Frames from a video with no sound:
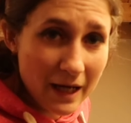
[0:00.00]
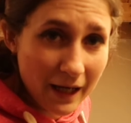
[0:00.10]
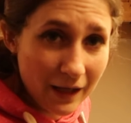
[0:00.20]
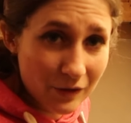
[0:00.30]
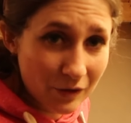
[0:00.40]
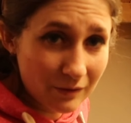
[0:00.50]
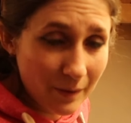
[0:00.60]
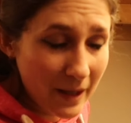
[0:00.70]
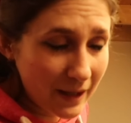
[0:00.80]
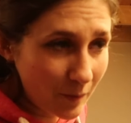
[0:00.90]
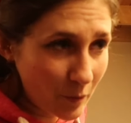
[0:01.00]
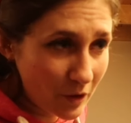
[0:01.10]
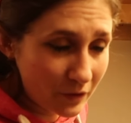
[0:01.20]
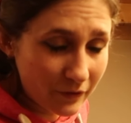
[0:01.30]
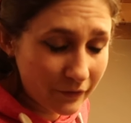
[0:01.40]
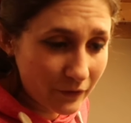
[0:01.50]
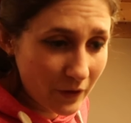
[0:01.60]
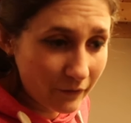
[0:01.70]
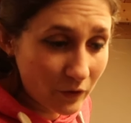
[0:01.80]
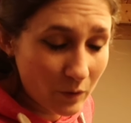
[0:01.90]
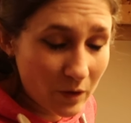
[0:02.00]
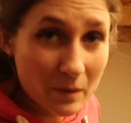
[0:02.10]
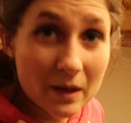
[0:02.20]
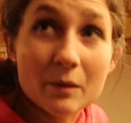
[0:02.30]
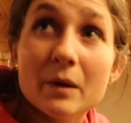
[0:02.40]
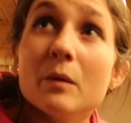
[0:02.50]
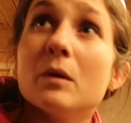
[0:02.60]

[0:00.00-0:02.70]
I get done. I might get bored of doing them anyway.